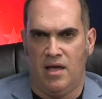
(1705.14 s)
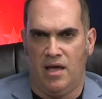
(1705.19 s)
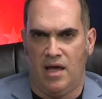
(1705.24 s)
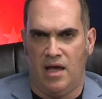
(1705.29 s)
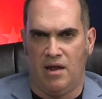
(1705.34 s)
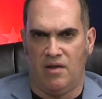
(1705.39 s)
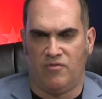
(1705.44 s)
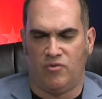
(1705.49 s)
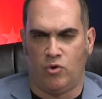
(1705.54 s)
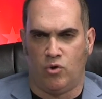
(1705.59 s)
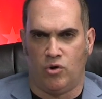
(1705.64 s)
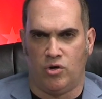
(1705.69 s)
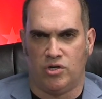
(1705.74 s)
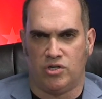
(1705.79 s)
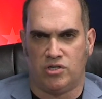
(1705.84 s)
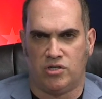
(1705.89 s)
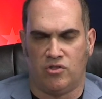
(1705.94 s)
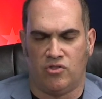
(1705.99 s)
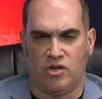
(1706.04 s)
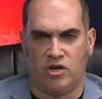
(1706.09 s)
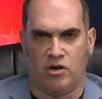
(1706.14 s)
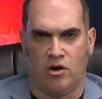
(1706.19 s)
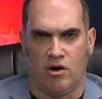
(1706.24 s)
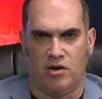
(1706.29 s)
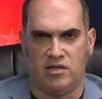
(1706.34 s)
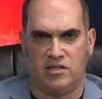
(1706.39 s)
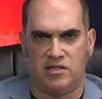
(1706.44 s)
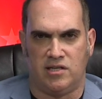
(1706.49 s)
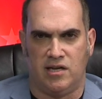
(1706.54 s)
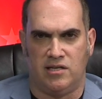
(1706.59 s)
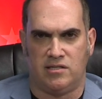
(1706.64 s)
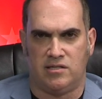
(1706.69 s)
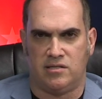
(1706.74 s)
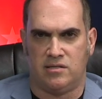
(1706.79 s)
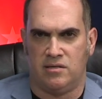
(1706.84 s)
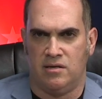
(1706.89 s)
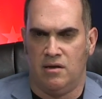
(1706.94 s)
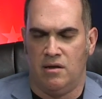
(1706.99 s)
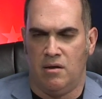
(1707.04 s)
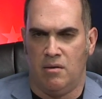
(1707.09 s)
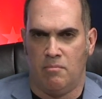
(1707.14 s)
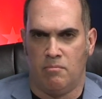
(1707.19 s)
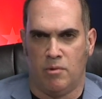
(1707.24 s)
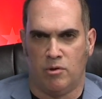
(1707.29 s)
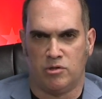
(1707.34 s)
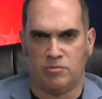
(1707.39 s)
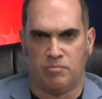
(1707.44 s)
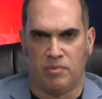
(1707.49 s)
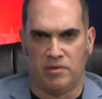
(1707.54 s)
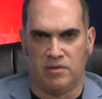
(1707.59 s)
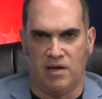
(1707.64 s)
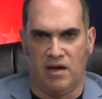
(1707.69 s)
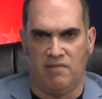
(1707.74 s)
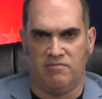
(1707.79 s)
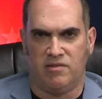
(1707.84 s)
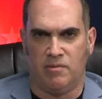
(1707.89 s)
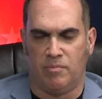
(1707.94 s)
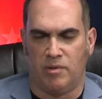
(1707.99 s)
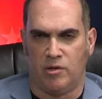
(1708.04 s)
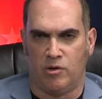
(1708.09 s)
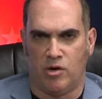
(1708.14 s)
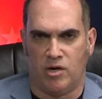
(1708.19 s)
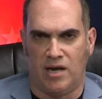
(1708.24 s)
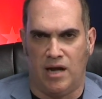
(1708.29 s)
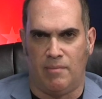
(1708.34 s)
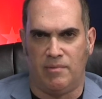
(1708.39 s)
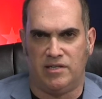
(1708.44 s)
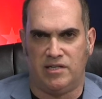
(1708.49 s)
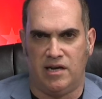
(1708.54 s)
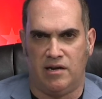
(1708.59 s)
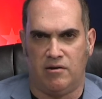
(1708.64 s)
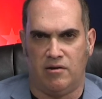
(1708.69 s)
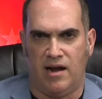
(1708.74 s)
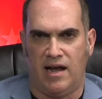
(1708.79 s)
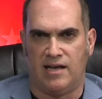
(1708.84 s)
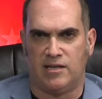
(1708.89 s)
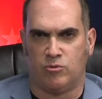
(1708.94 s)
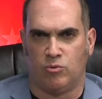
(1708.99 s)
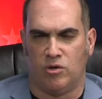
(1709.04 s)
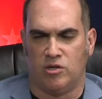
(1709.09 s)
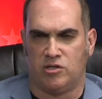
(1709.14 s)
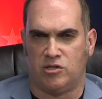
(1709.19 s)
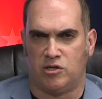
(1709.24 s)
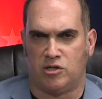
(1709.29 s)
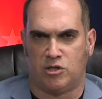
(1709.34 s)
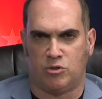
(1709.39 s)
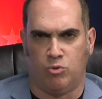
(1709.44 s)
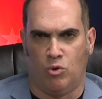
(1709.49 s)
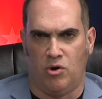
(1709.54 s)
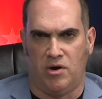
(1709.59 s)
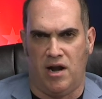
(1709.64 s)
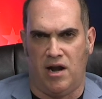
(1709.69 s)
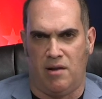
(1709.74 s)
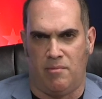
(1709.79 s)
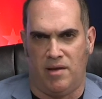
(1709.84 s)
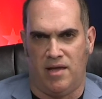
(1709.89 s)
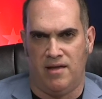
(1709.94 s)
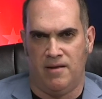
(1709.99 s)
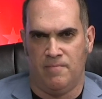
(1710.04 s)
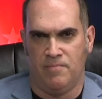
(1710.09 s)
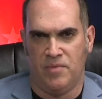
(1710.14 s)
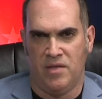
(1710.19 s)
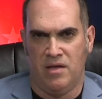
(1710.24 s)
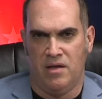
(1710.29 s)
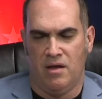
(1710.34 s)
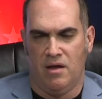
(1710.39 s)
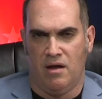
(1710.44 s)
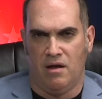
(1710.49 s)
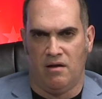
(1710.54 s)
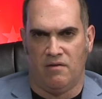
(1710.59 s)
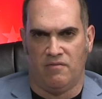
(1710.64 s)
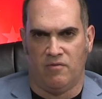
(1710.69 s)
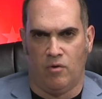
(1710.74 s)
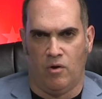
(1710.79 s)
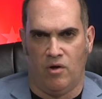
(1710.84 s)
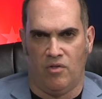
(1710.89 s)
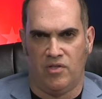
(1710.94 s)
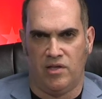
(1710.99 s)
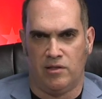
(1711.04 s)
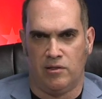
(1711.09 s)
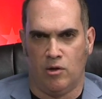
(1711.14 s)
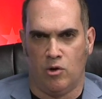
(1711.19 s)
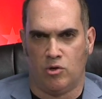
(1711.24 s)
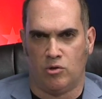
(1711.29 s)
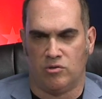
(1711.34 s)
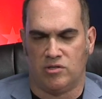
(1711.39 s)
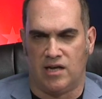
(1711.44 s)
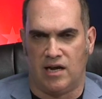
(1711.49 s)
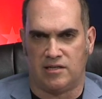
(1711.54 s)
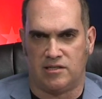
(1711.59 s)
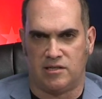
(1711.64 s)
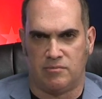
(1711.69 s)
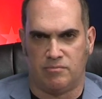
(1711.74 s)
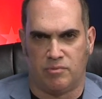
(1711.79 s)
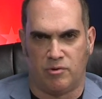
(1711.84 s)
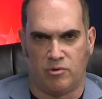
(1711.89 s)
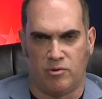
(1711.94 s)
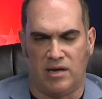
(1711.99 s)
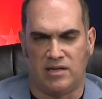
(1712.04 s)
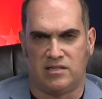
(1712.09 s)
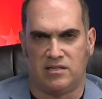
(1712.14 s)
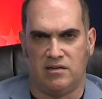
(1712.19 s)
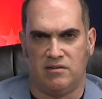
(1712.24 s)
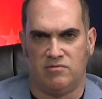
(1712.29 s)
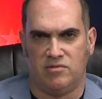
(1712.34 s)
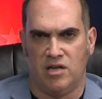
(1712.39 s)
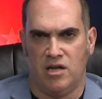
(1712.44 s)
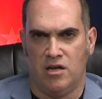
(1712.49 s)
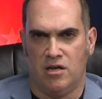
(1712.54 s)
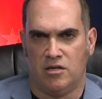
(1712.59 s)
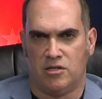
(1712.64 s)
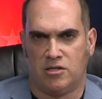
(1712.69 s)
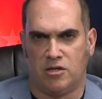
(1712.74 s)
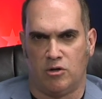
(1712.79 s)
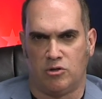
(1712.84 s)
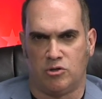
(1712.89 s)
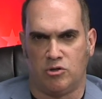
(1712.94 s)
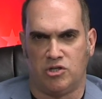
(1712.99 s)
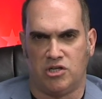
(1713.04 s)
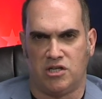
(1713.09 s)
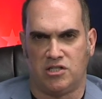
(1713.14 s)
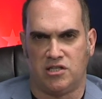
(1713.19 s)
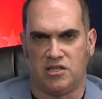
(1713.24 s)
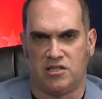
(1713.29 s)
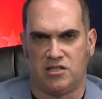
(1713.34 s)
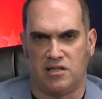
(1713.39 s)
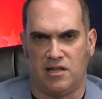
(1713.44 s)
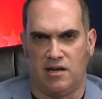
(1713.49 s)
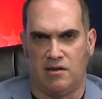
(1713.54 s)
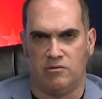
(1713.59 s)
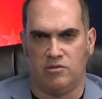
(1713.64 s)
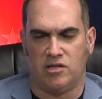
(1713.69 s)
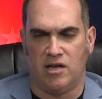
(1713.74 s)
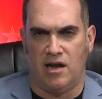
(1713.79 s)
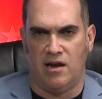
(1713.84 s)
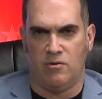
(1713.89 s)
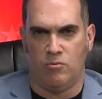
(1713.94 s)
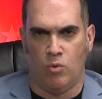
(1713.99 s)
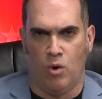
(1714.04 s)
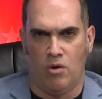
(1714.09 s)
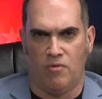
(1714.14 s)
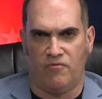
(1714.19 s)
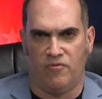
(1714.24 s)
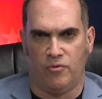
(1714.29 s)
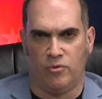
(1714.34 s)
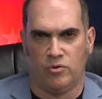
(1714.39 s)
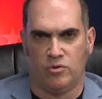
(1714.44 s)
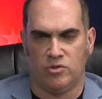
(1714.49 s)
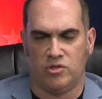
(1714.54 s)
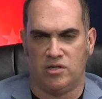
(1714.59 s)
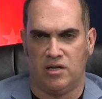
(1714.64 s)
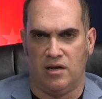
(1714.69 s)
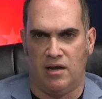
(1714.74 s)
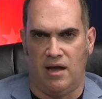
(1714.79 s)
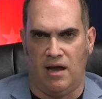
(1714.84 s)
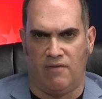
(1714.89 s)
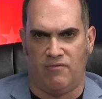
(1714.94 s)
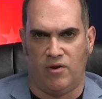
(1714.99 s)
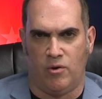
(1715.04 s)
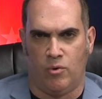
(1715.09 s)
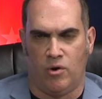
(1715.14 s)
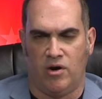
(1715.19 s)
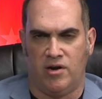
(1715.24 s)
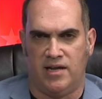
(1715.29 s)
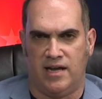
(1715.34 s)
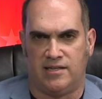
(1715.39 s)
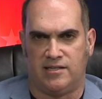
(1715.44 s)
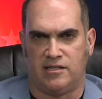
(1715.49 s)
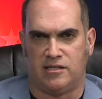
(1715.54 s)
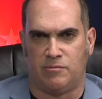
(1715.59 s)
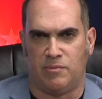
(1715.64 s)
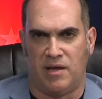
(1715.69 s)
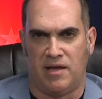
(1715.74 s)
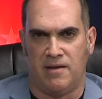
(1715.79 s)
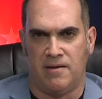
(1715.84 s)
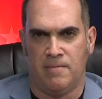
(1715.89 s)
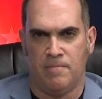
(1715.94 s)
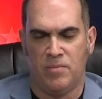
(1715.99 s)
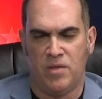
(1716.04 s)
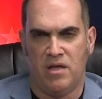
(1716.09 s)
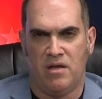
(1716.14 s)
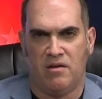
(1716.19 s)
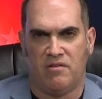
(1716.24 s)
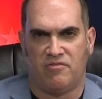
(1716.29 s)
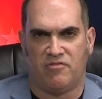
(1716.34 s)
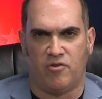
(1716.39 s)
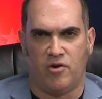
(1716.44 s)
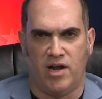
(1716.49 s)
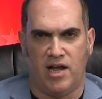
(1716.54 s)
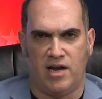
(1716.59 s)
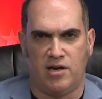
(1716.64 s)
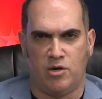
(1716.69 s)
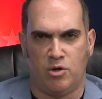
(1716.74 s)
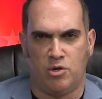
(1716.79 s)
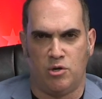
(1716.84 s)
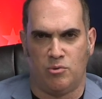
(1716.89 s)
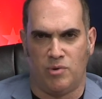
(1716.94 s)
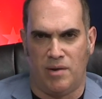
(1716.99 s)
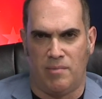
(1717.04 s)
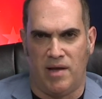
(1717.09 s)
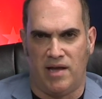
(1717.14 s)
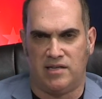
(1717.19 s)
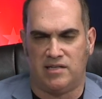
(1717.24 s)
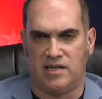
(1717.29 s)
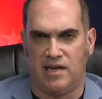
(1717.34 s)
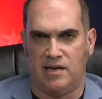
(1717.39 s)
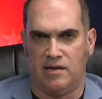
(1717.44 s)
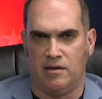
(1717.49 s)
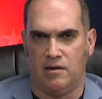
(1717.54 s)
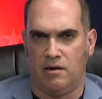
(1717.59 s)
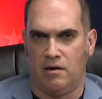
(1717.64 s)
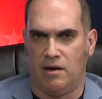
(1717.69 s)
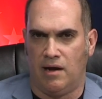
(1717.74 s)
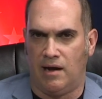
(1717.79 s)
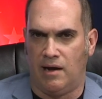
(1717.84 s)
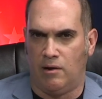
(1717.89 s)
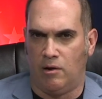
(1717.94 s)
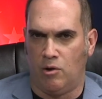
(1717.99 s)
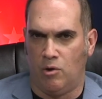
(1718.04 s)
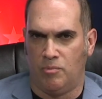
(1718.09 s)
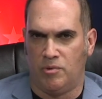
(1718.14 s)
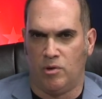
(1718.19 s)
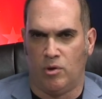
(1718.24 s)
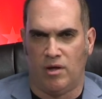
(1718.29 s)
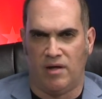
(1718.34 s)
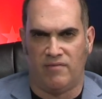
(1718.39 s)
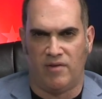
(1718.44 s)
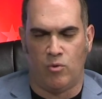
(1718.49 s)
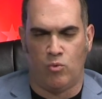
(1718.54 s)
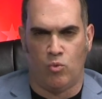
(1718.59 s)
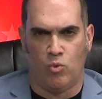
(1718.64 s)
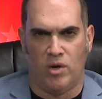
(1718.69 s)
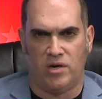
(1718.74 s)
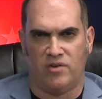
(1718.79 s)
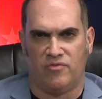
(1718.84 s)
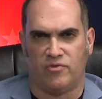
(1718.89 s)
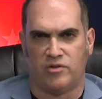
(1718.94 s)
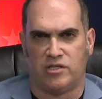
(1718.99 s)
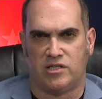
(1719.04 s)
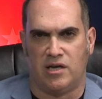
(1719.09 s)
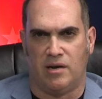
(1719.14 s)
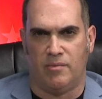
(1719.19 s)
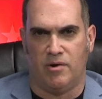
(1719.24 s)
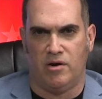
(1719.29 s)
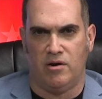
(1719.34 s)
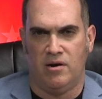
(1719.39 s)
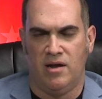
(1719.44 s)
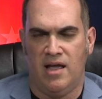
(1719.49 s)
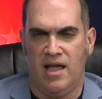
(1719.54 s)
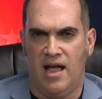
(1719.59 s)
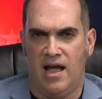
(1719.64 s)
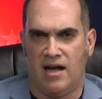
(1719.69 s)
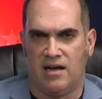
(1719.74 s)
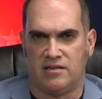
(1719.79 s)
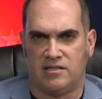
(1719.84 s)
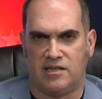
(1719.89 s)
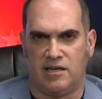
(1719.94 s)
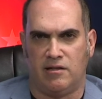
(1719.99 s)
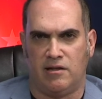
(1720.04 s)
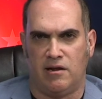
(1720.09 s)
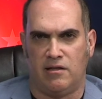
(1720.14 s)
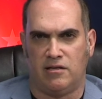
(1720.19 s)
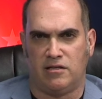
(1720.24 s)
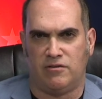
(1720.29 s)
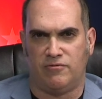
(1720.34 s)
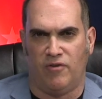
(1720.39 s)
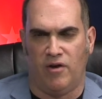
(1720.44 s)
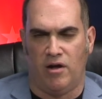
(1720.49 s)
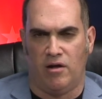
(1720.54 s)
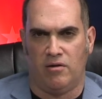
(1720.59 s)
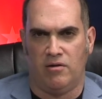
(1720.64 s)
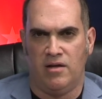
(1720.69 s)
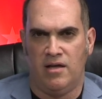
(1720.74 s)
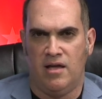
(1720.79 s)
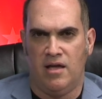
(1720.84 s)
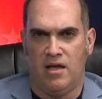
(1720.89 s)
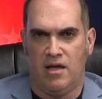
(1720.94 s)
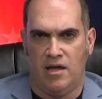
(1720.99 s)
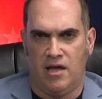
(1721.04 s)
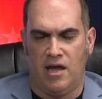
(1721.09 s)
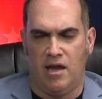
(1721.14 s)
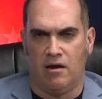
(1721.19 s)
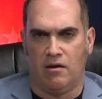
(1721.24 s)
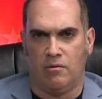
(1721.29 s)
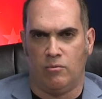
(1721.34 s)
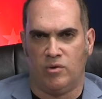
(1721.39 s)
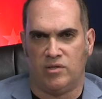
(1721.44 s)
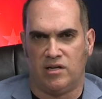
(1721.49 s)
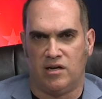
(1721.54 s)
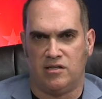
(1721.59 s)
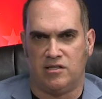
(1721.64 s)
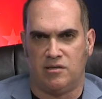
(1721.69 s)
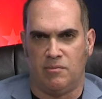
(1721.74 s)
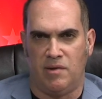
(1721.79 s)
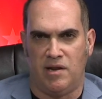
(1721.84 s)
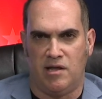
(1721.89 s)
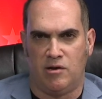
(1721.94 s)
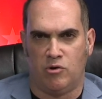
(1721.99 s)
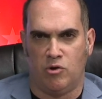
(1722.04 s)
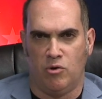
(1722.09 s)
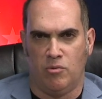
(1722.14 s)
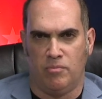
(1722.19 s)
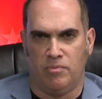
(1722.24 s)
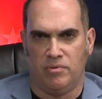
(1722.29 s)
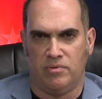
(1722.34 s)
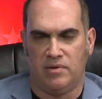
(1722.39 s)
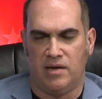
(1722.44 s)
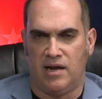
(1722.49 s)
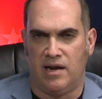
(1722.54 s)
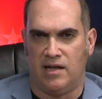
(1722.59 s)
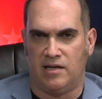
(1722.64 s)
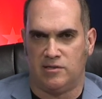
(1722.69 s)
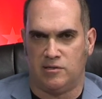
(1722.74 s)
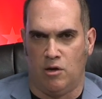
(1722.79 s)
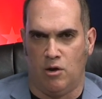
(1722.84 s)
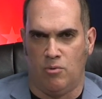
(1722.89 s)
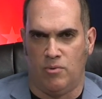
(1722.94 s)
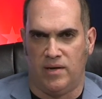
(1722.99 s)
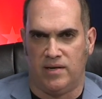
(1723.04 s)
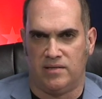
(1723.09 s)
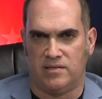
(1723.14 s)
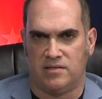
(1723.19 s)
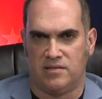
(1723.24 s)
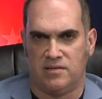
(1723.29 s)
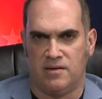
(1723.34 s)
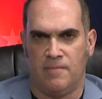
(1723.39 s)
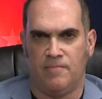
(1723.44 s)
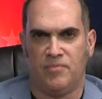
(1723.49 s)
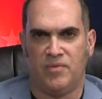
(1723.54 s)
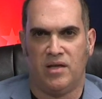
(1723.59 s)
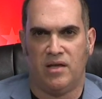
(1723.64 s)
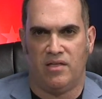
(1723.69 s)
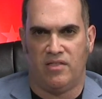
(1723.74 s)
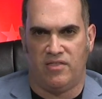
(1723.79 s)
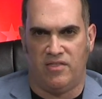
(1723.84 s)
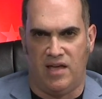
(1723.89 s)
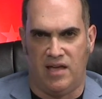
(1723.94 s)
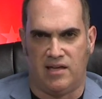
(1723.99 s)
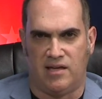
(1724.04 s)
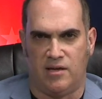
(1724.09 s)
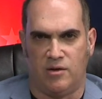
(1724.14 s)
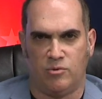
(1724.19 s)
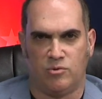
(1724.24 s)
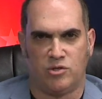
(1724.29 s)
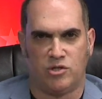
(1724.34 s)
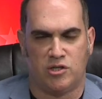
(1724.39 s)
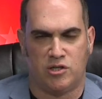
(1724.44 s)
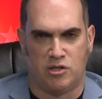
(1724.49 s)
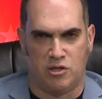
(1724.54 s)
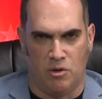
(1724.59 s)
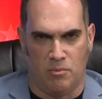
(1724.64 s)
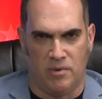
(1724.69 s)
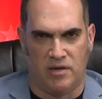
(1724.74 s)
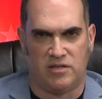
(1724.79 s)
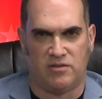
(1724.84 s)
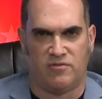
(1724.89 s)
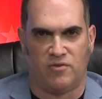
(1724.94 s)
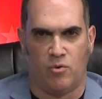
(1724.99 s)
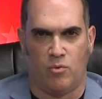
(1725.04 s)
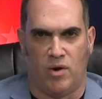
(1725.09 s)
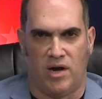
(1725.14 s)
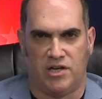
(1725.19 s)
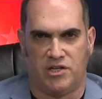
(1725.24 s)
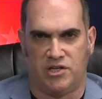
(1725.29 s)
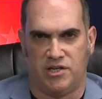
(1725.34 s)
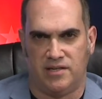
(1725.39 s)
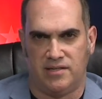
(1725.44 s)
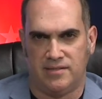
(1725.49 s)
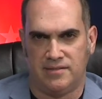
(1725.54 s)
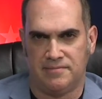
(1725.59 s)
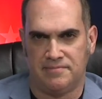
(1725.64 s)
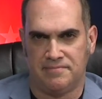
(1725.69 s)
and of course, the Garden State's most beloved political commentator, as well as the sworn enemy of all the local toxic progressives, social justice clowns, and woke fools everywhere. Yes, it's me, Fernando Uribe, saying, hope you all have a wonderful summer. I'll see you later this fall here with the Hudson Media Group. And as always, thank you so much for watching.